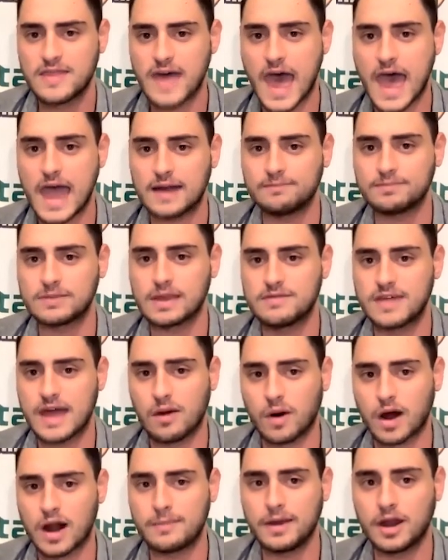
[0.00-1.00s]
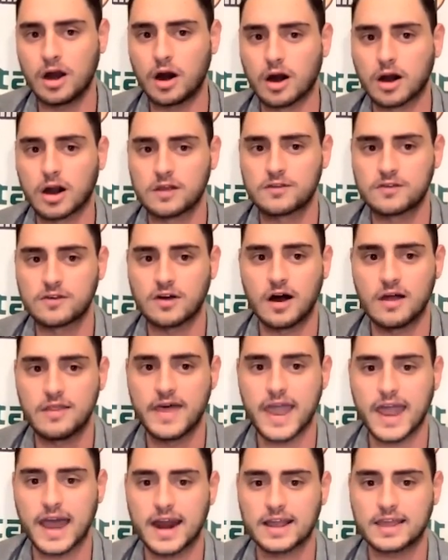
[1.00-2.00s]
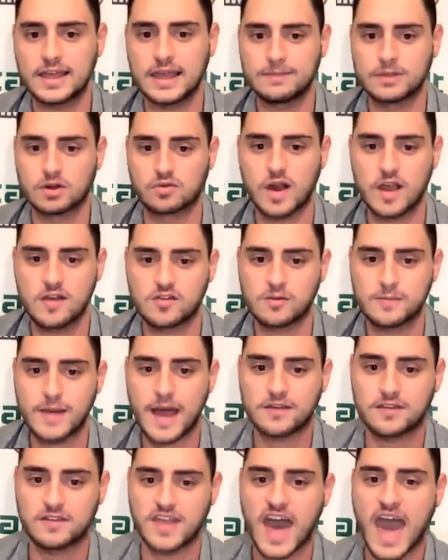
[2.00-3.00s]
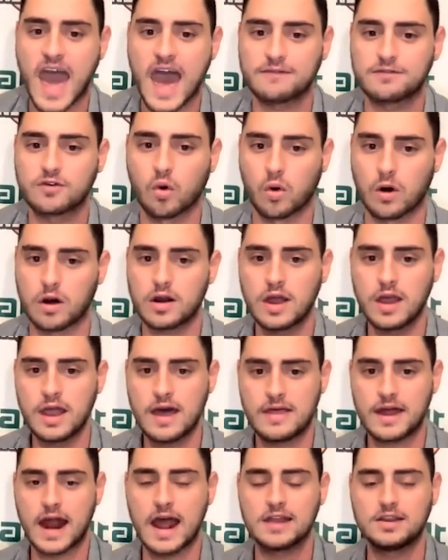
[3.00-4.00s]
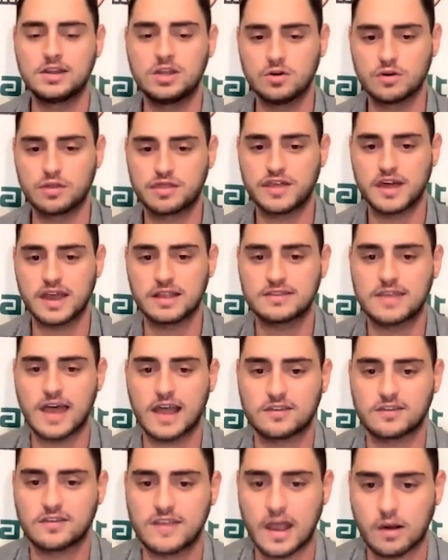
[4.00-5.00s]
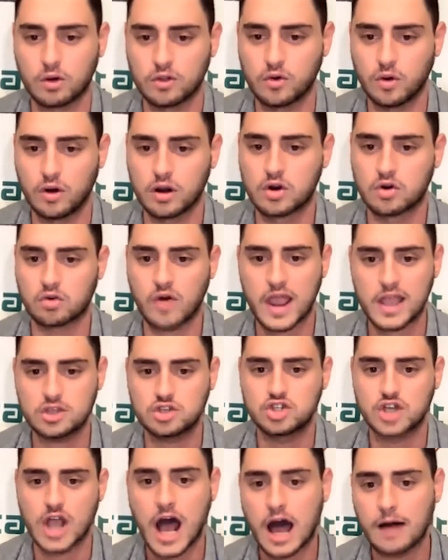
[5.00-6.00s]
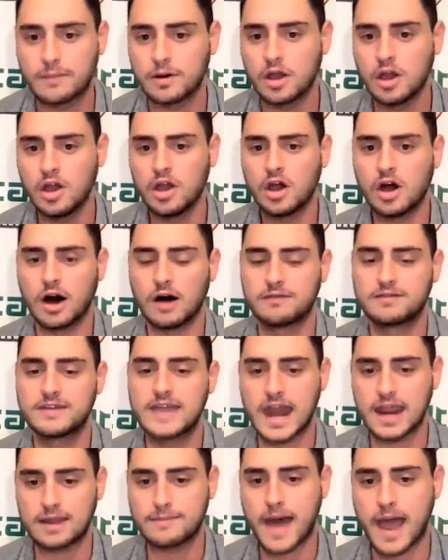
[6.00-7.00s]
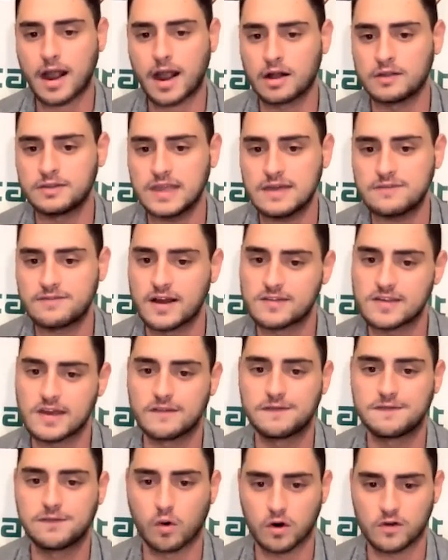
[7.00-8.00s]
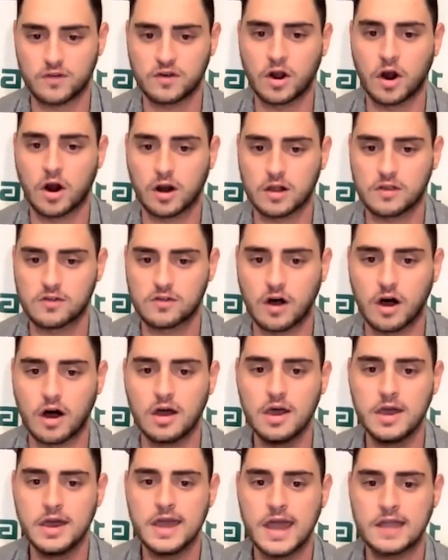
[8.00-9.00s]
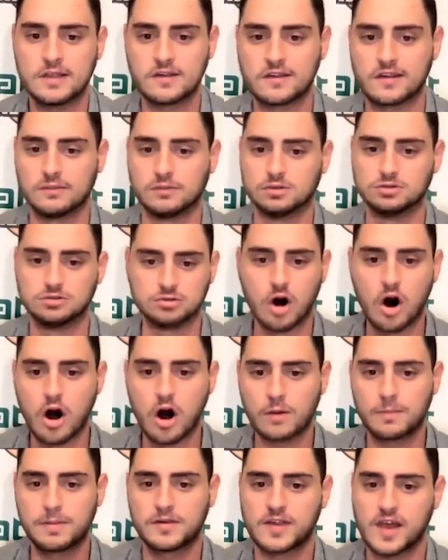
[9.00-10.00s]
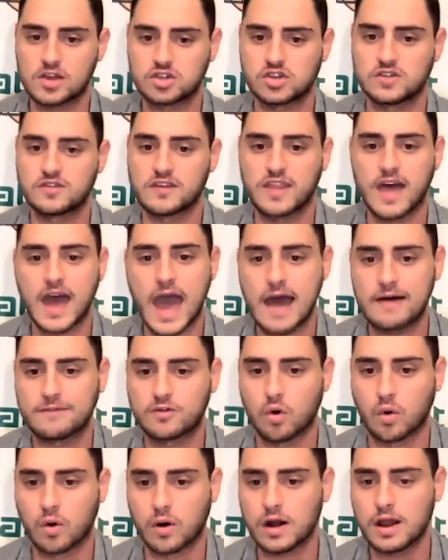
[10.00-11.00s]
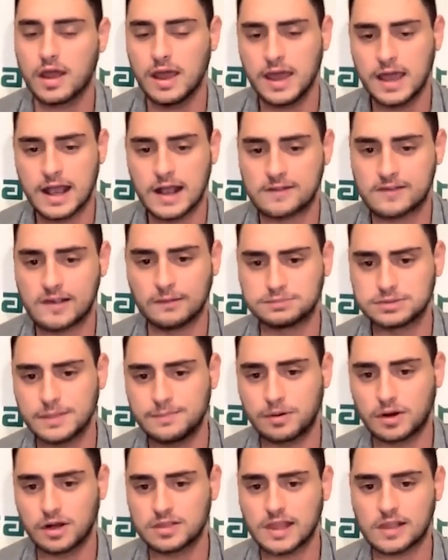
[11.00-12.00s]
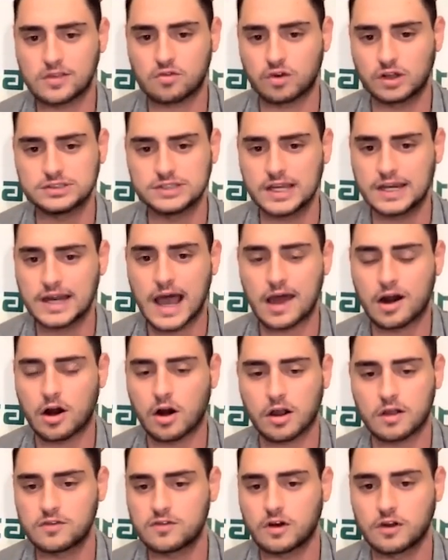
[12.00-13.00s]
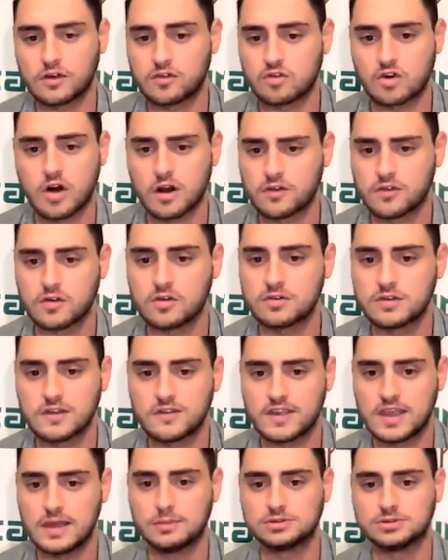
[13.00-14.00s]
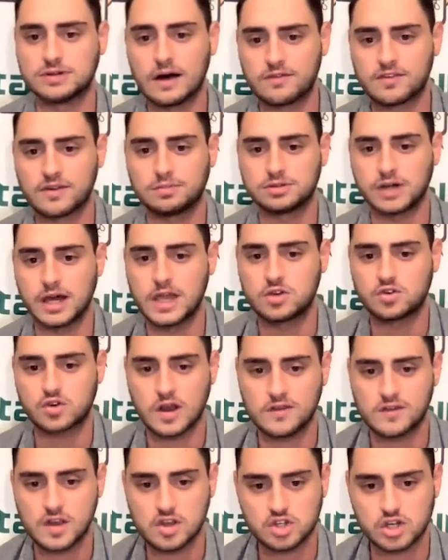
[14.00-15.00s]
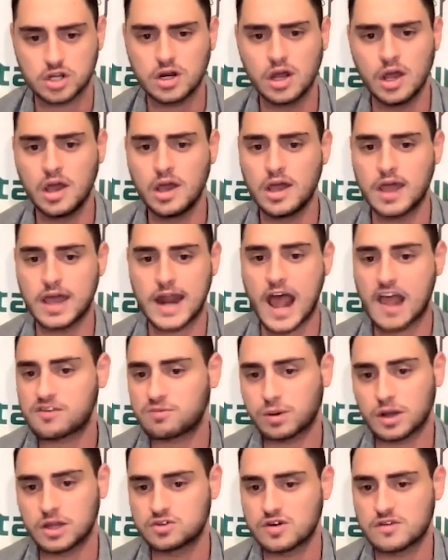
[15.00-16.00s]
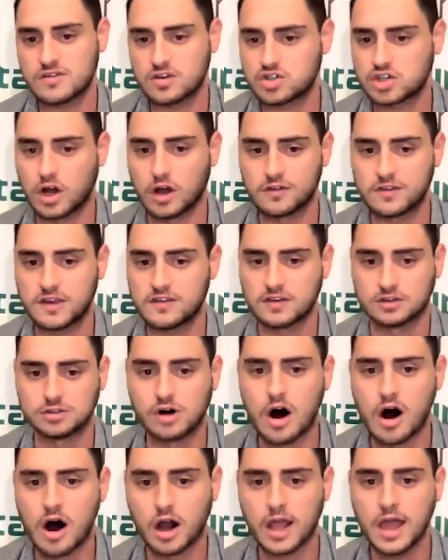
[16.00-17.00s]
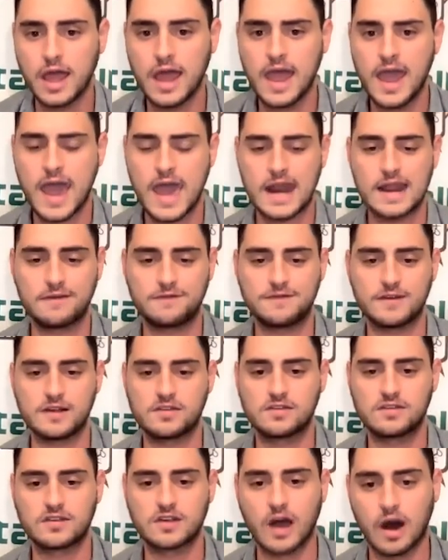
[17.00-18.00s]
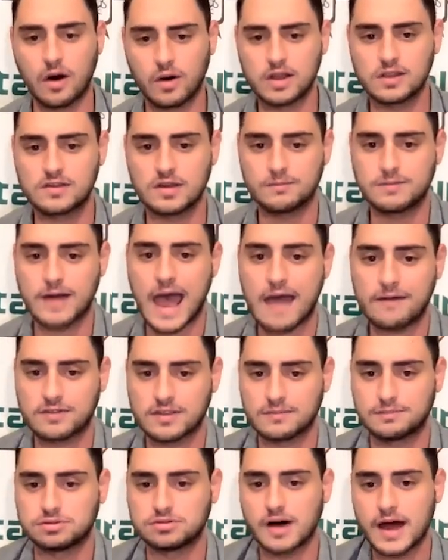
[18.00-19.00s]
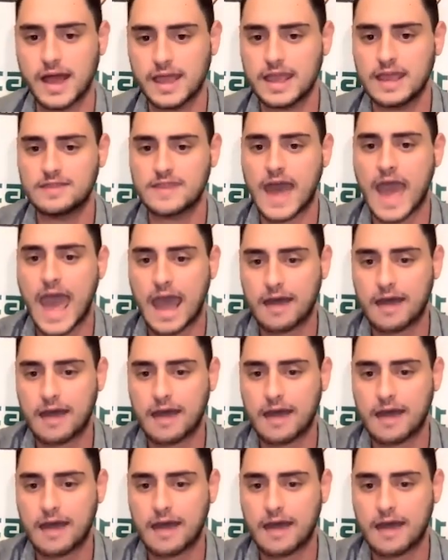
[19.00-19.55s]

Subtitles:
that if they want to beat Arkansas, they got to keep the Razorbacks in the half court. And I do think Texas Tech will do a great job of getting back on defense and forcing Arkansas into some long possessions in the half court. And simply put, that's really not Arkansas' strong suit. This team loves to play in transition. It has played in transition all season long. And if it's going to have to play in the